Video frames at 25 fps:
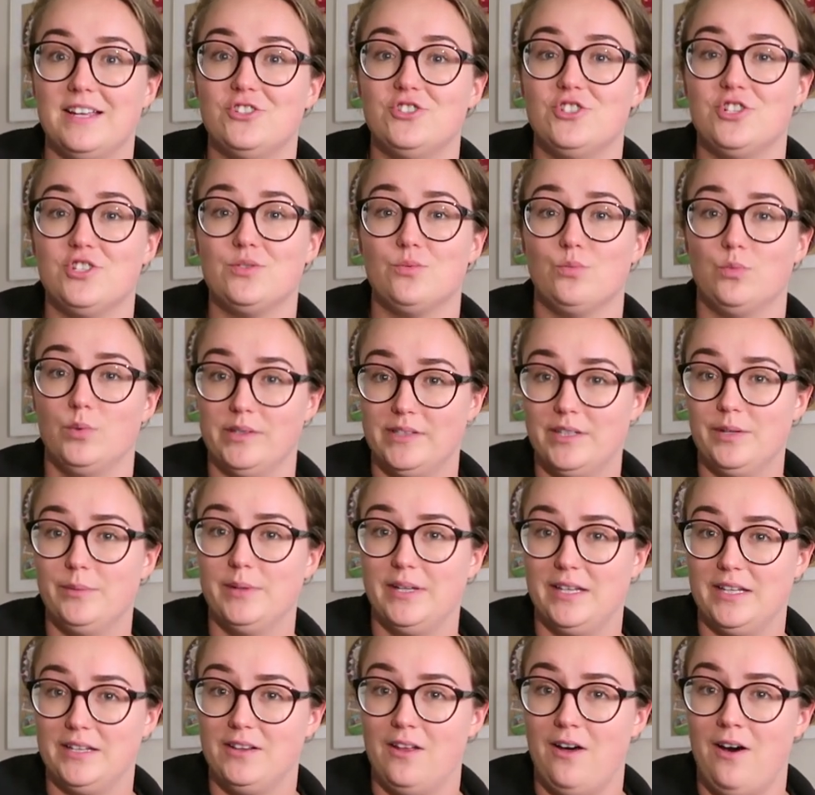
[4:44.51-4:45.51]
It's just really
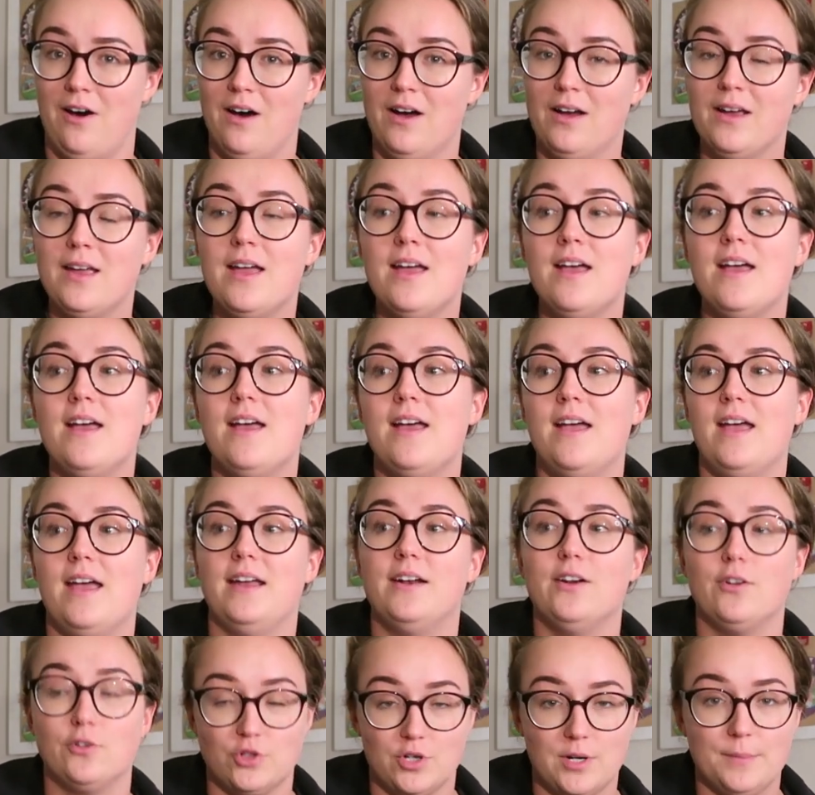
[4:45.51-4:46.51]
really long
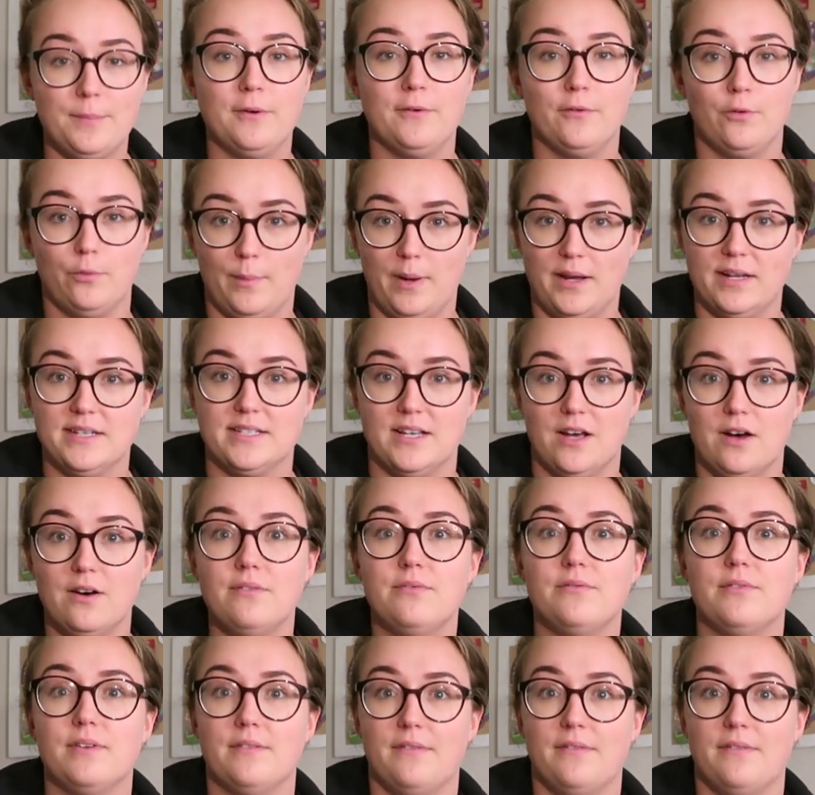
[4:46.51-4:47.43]
and I'll trip over myself